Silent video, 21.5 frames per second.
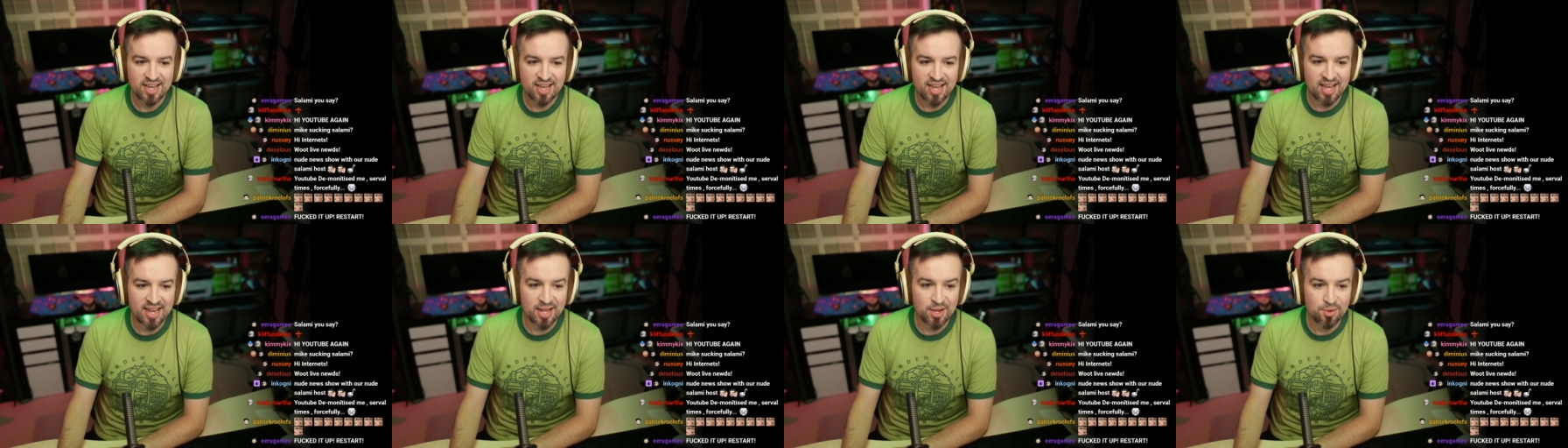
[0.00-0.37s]

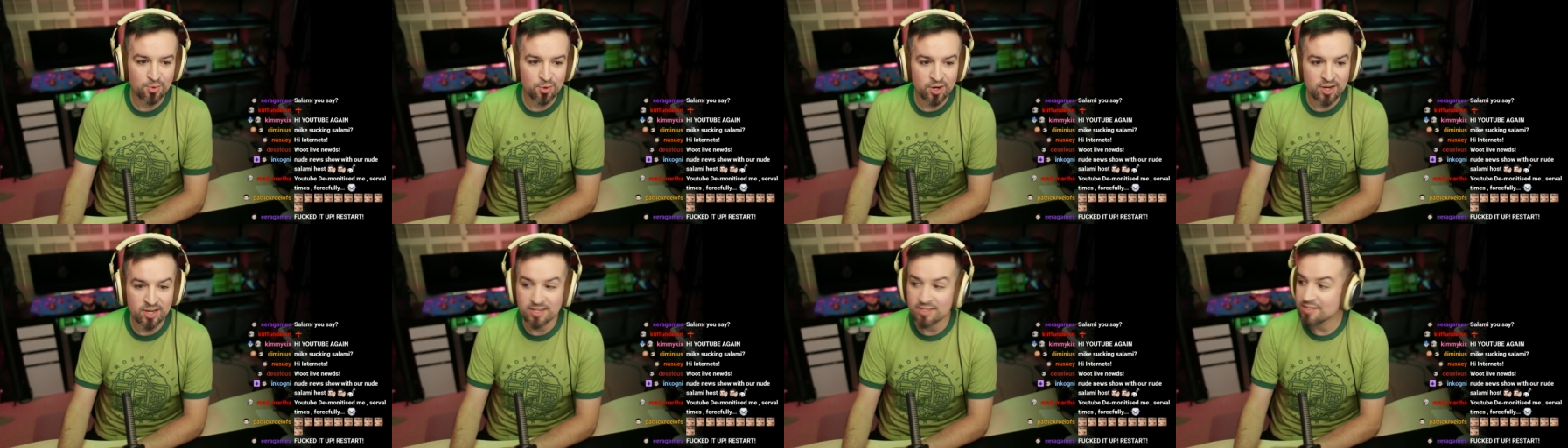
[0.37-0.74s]
and it
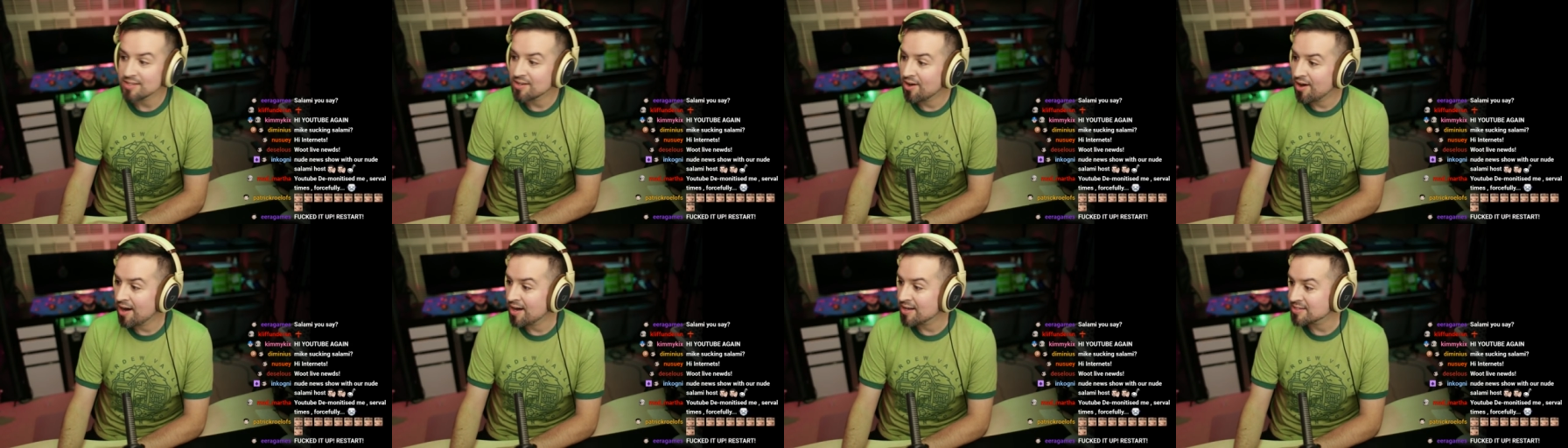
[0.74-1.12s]
was
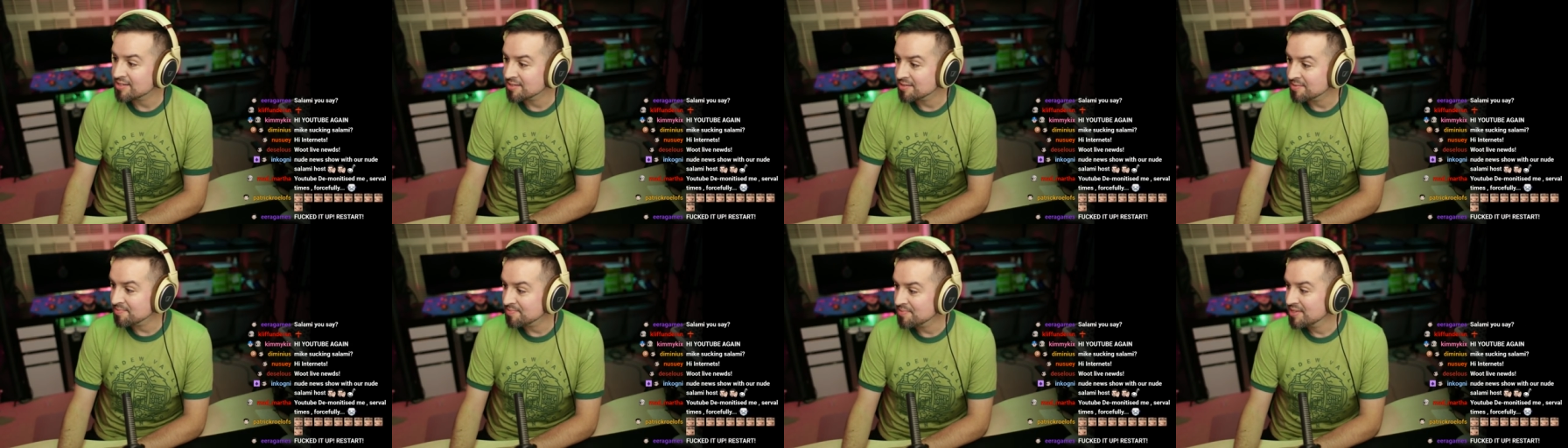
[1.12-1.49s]

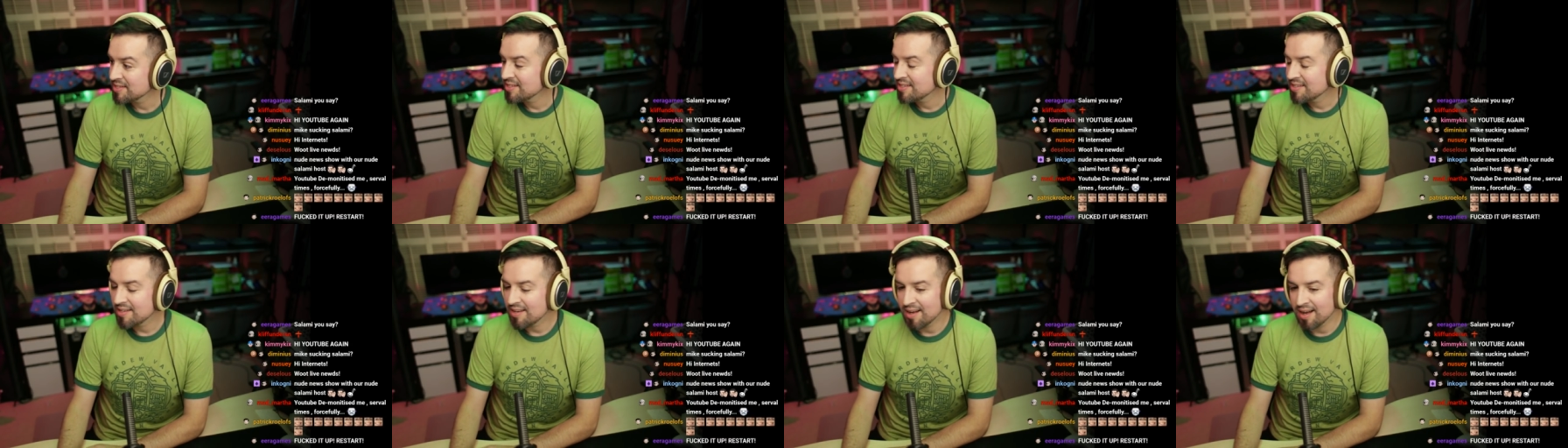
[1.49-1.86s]
awesome.
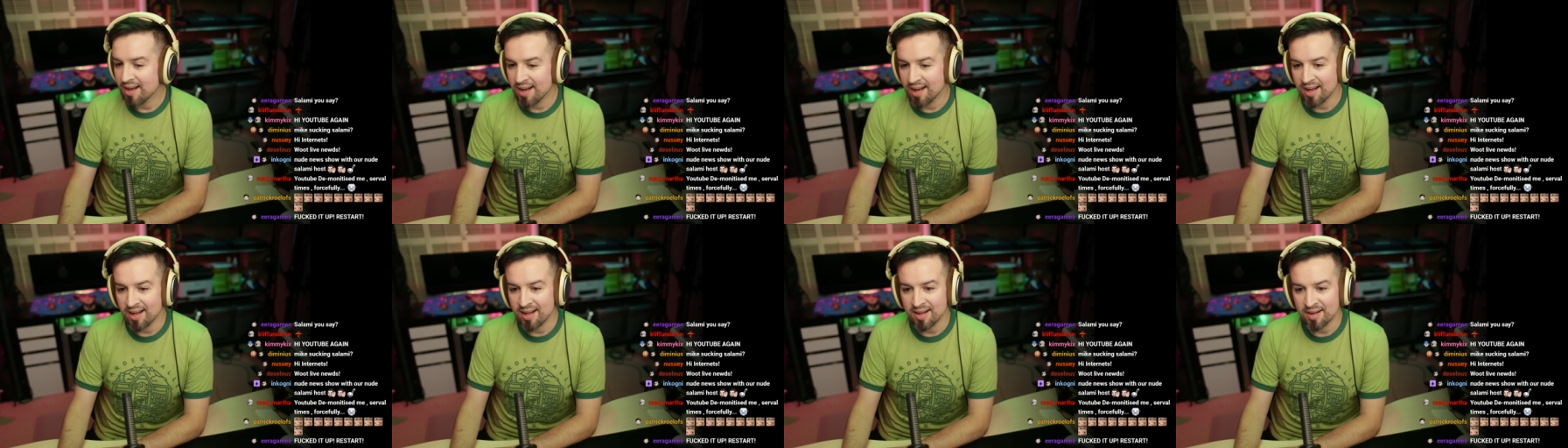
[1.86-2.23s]

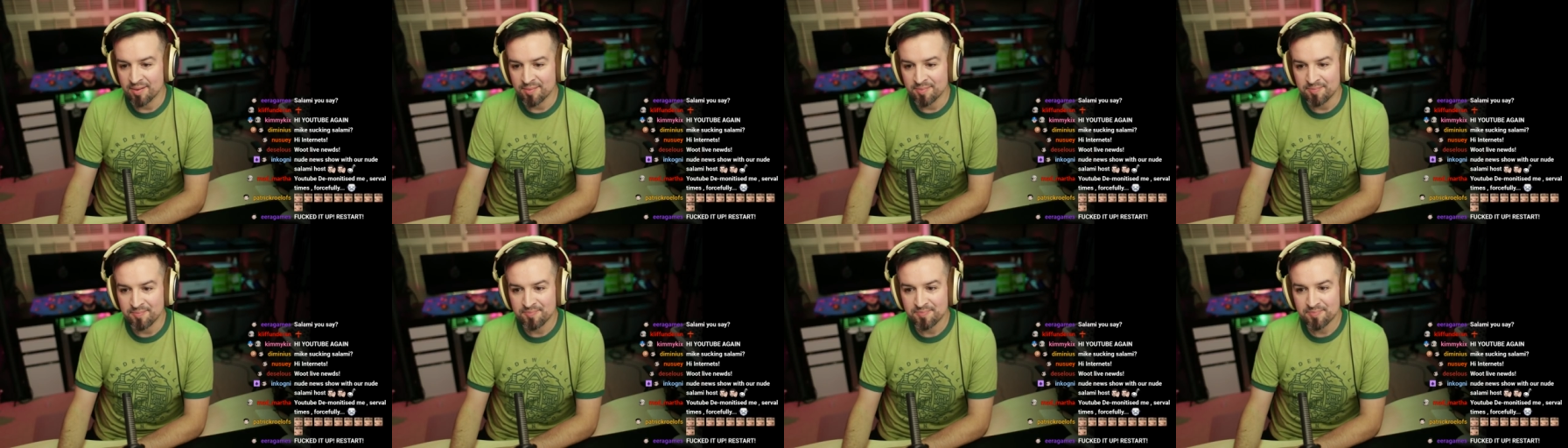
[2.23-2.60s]
I